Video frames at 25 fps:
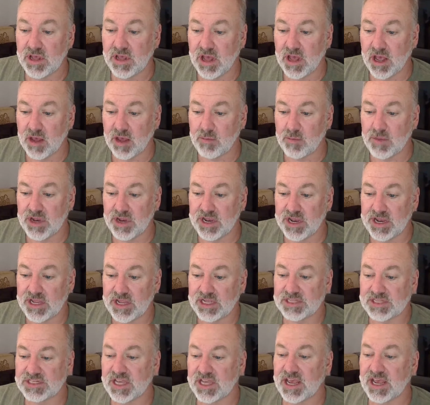but it
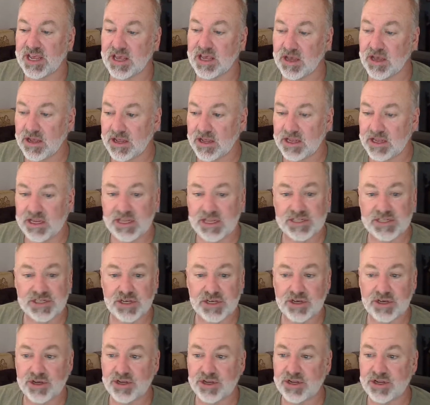is a
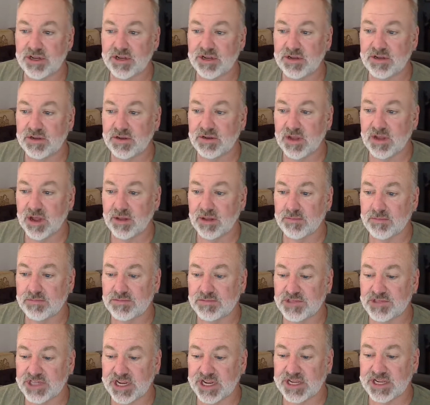good
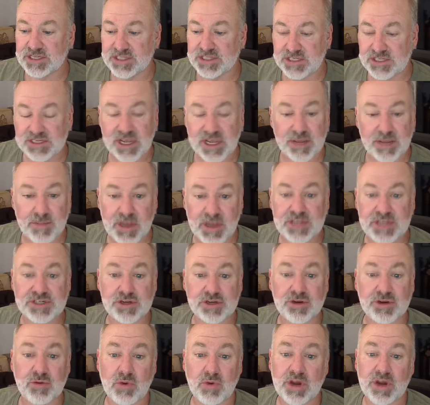chance to say make
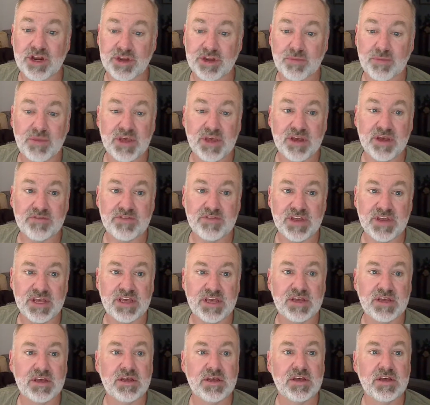sure you're wearing your PFD.